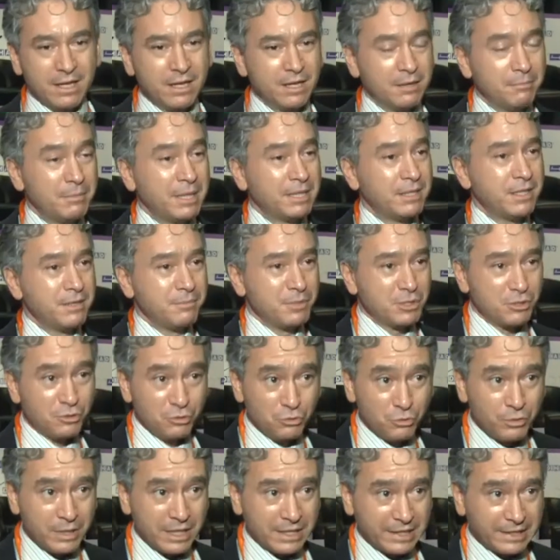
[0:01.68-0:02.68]
Uh, my name is
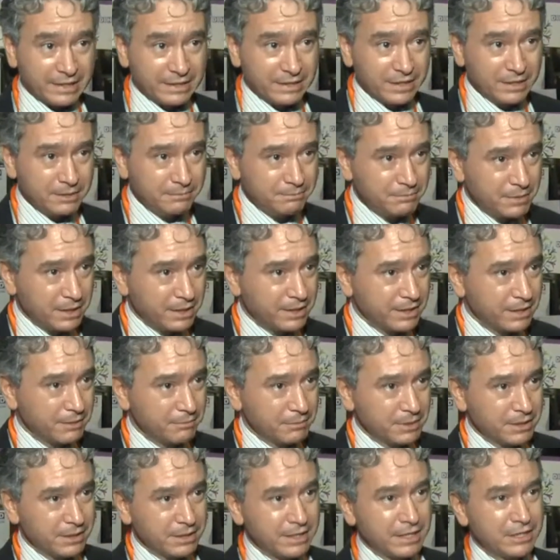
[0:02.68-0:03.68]
Luca Renda. I
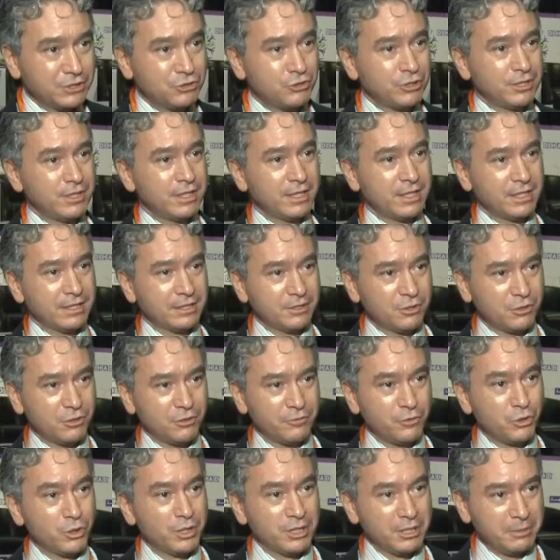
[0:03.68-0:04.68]
am the country director
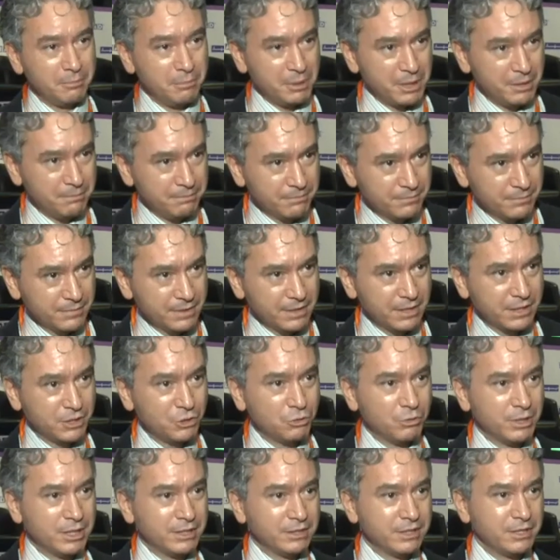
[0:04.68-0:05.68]
of UNDP, the
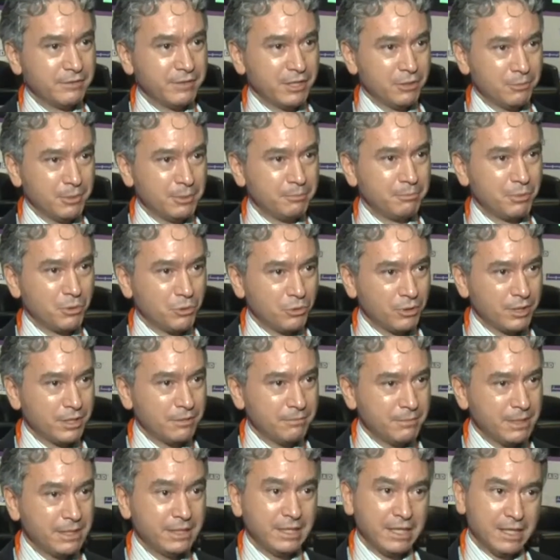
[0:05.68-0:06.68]
UN Development
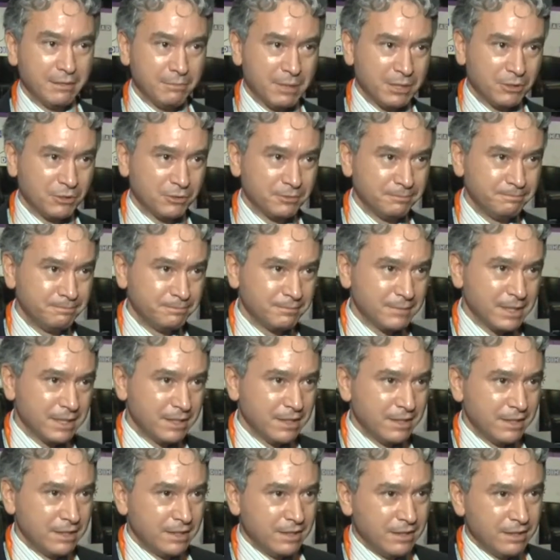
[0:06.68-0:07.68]
Program in Lebanon.
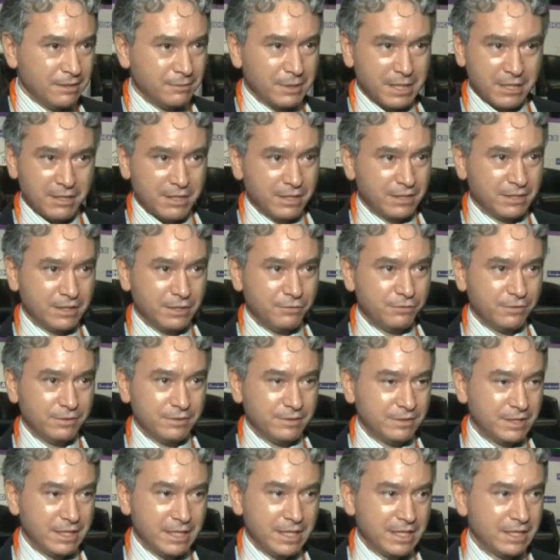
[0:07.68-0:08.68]
I mean, I think
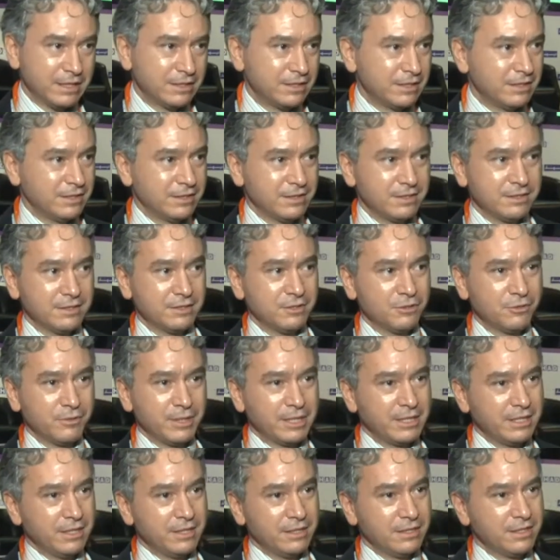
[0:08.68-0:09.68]
Dihad is
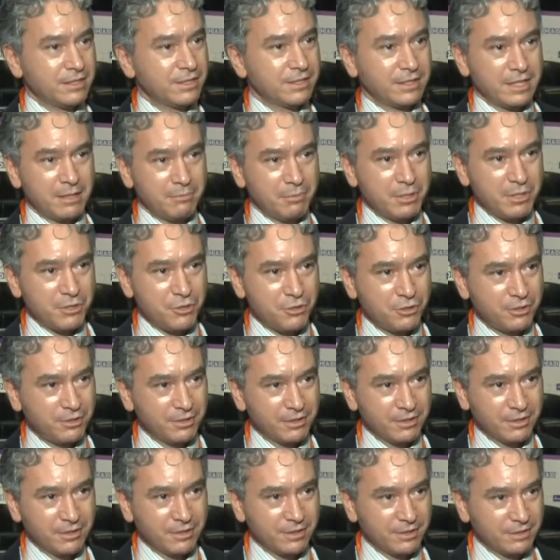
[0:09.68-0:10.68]
already an established
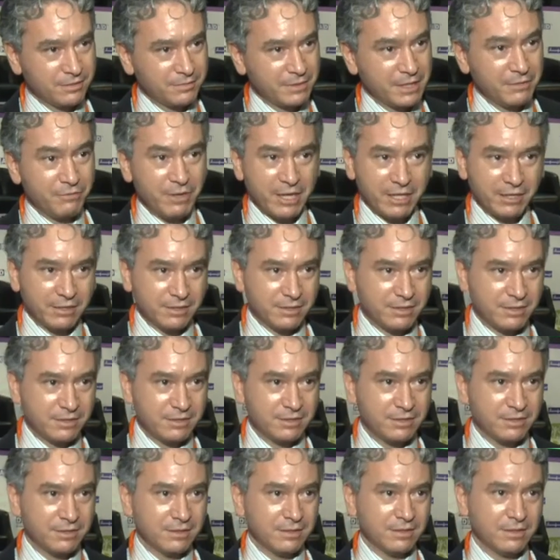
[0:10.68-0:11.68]
uh,
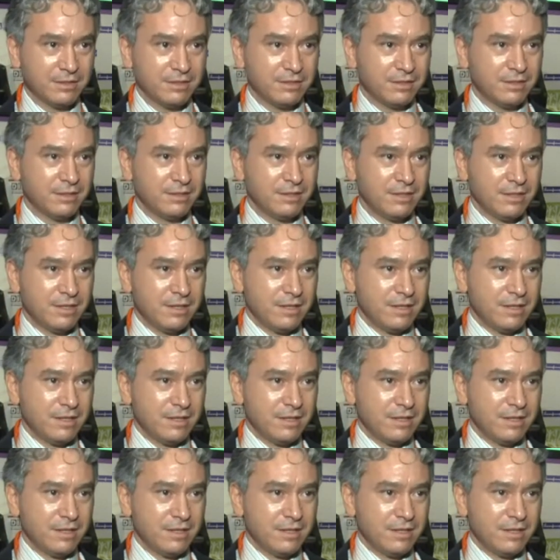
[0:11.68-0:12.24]
event uh,